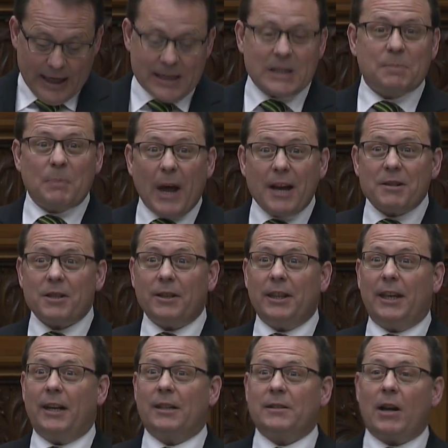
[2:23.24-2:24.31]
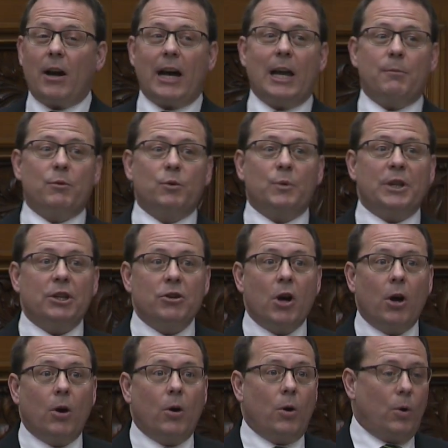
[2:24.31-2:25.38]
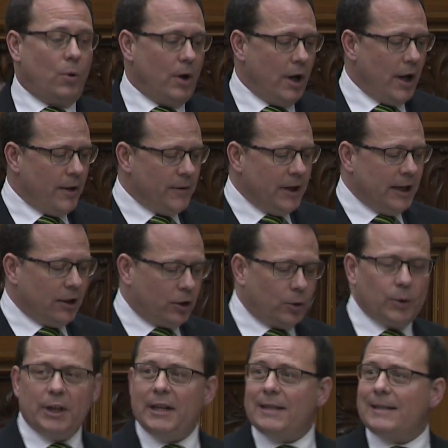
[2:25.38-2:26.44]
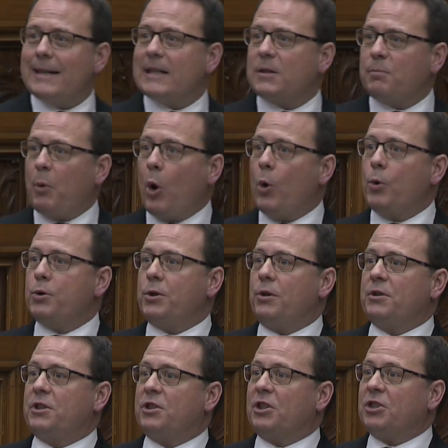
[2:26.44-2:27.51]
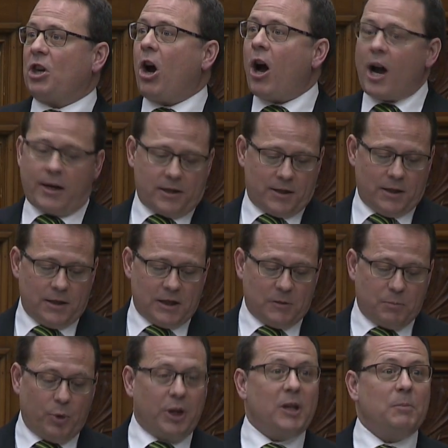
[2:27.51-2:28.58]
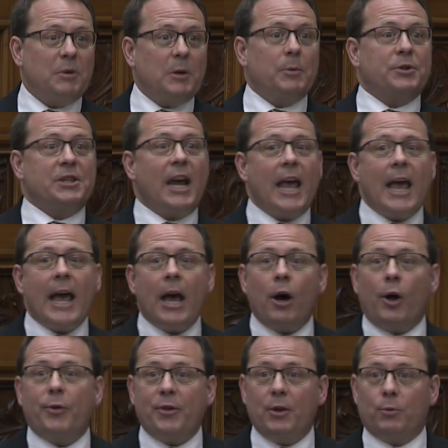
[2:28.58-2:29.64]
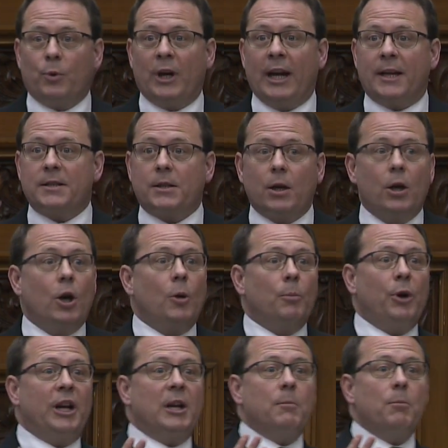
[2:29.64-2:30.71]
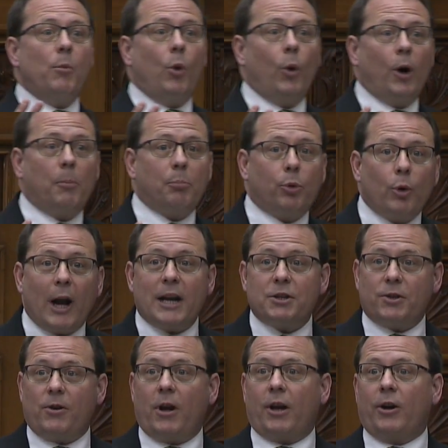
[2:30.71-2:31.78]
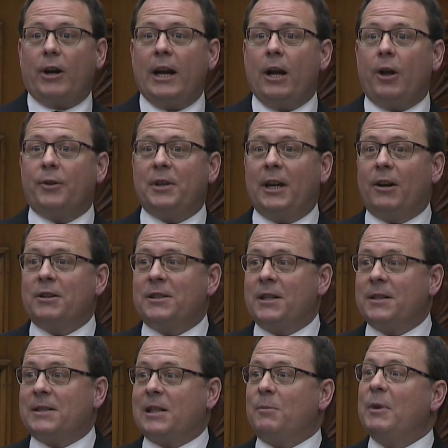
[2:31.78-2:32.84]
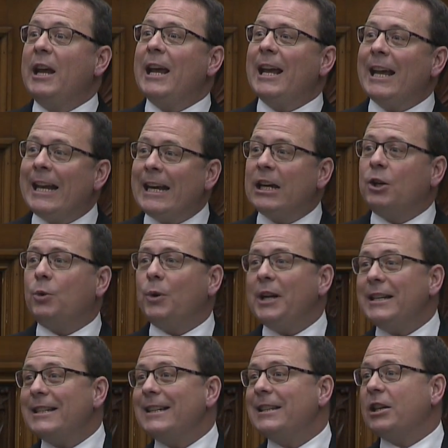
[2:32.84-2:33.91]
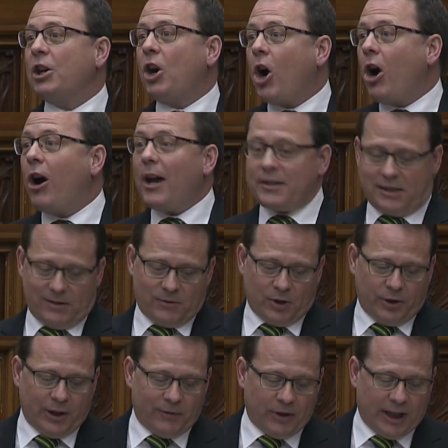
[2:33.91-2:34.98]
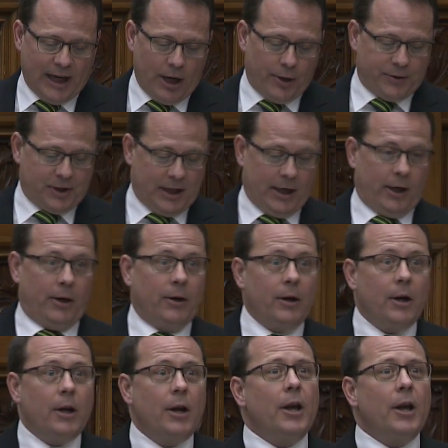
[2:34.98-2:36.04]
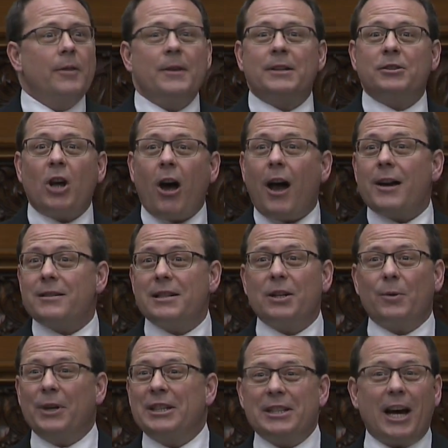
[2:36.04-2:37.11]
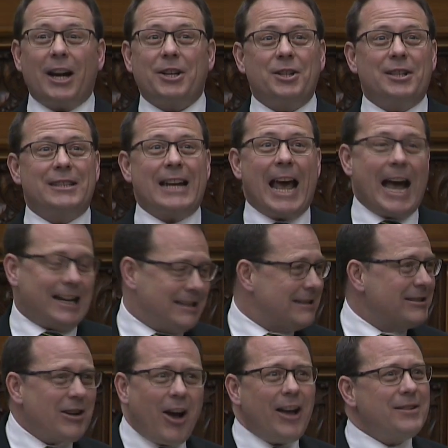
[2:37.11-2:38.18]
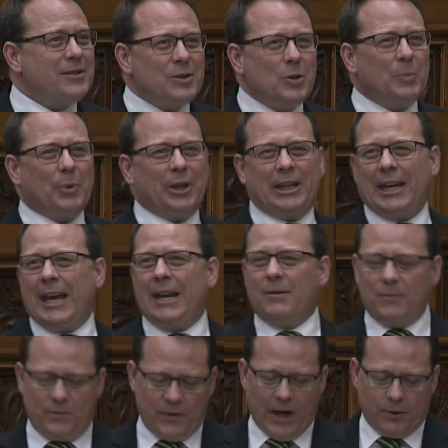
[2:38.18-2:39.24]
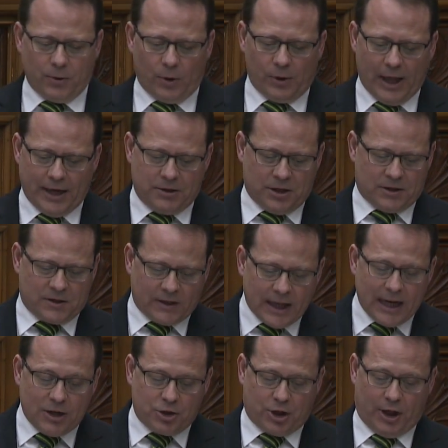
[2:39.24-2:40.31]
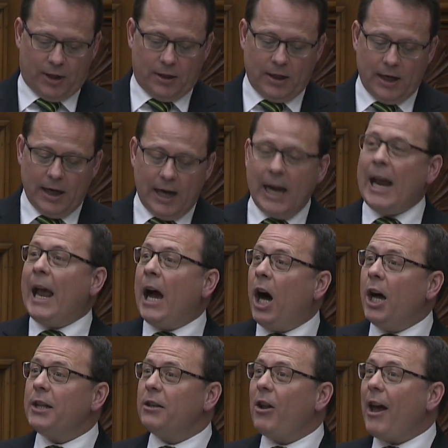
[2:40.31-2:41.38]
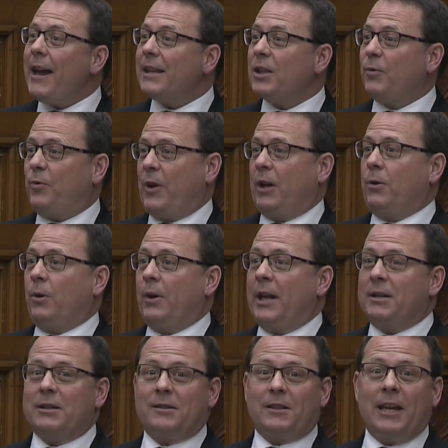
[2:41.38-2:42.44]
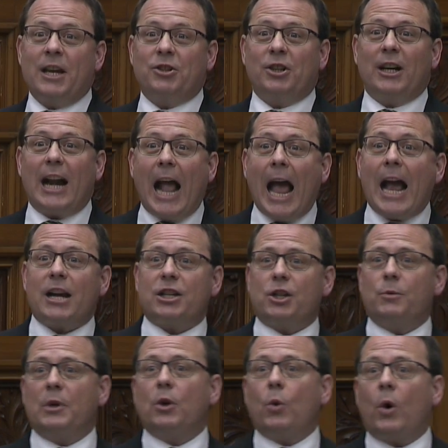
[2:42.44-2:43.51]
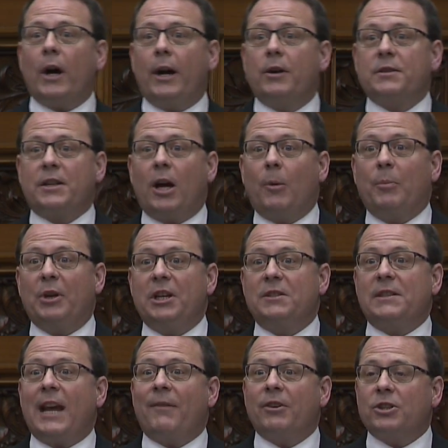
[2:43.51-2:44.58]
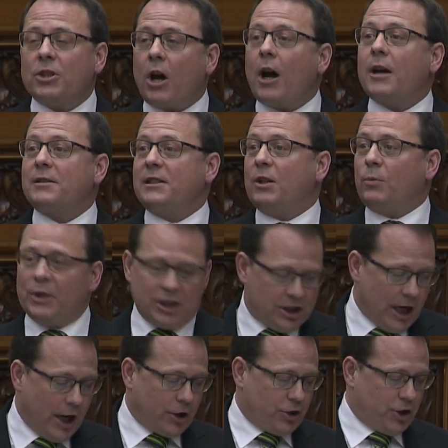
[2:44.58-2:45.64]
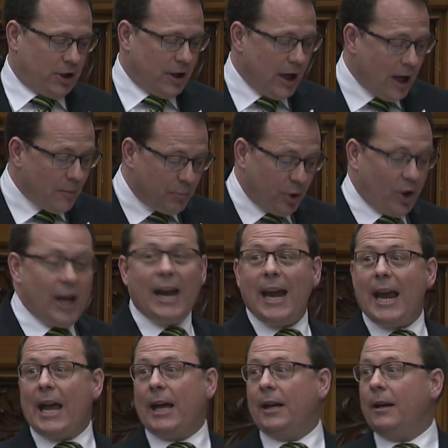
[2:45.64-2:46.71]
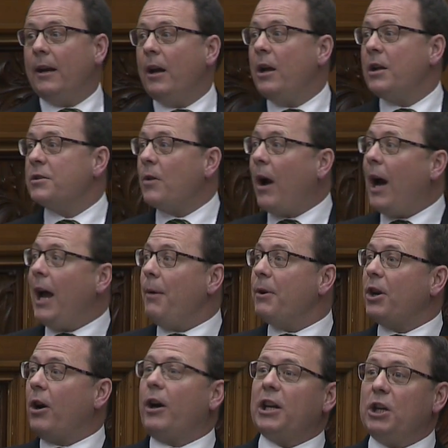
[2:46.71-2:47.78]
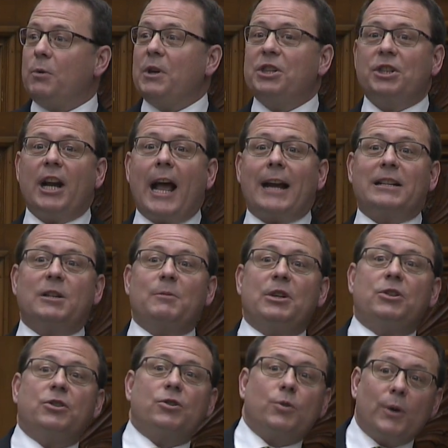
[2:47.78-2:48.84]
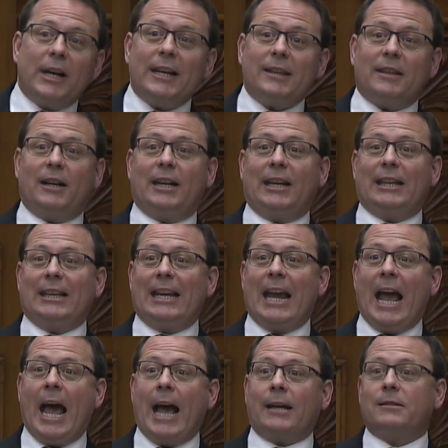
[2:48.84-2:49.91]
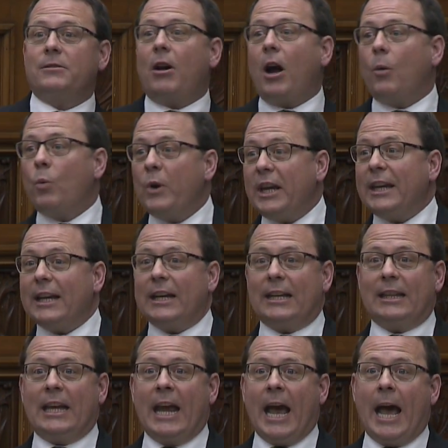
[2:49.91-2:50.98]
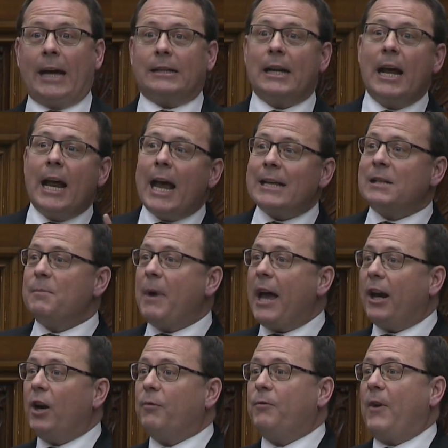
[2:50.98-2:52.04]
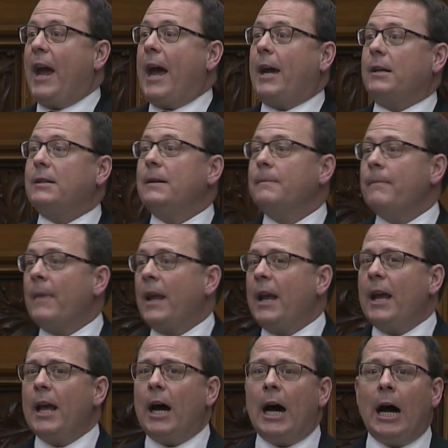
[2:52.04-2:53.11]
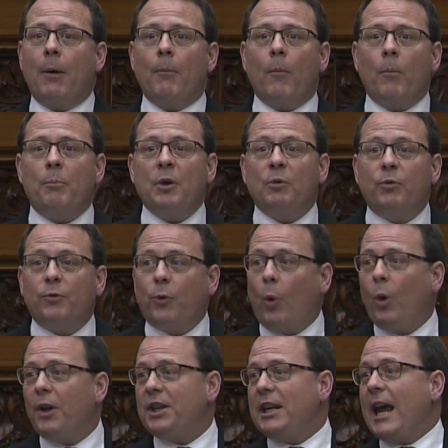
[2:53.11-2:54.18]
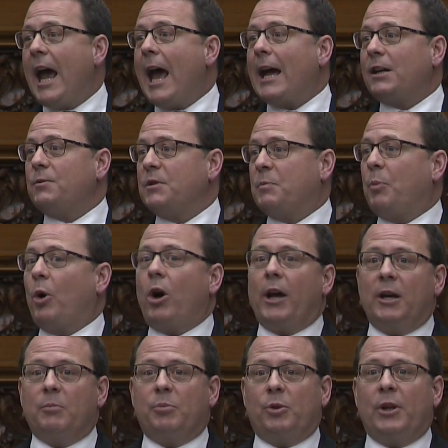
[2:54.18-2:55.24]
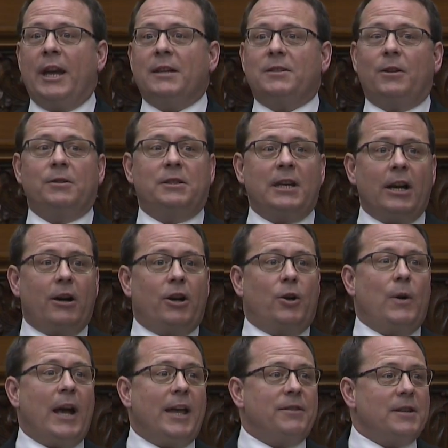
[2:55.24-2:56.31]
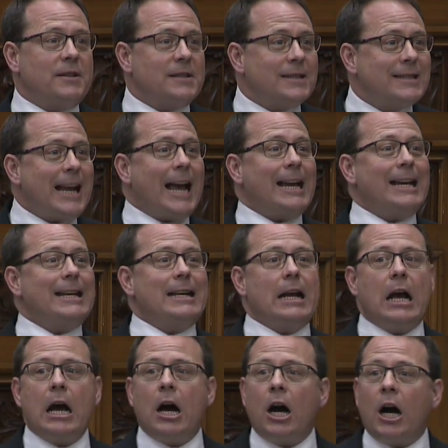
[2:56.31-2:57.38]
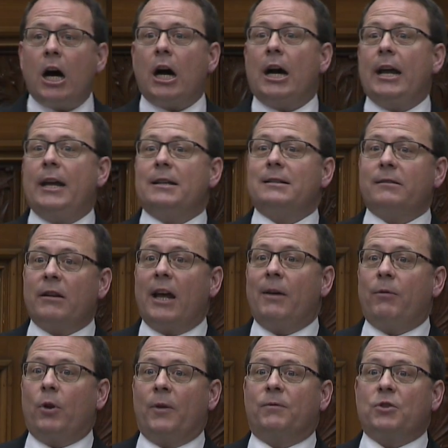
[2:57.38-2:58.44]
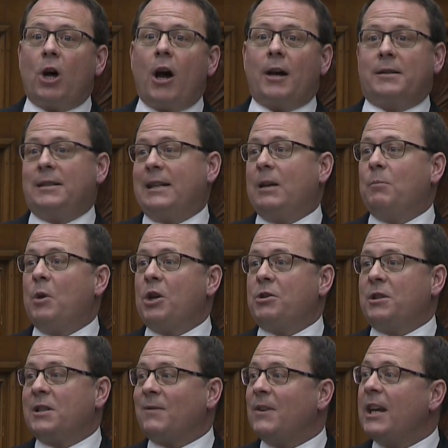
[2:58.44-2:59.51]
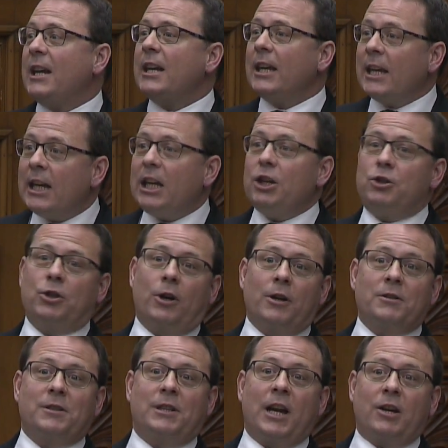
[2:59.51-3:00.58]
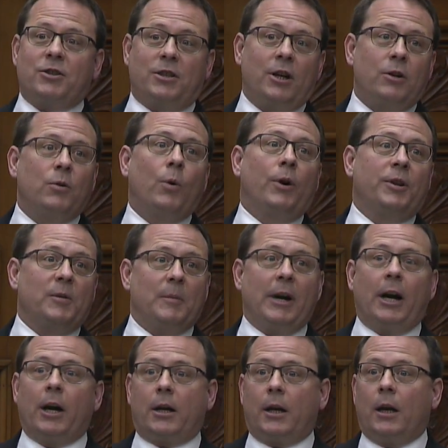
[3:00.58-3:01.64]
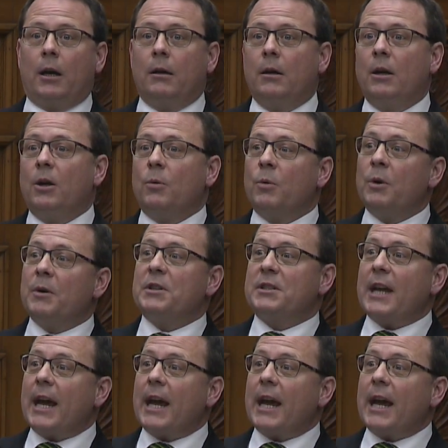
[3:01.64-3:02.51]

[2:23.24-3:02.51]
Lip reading: especially at a time when we know that increased exposures to toxins is putting people's health at risk, putting more pressure on our health care system, and increasing the costs of delivering health care. The Toxic Reductions Act does not duplicate federal legislation. Unlike the federal legislation, it actually requires companies to have a toxic reduction plan. So I would argue we should actually be strengthening the Act, not weakening the Act. As a matter of fact, before the Act was brought in place, Ontario had the second highest level of toxic emissions of any jurisdiction in North America. We were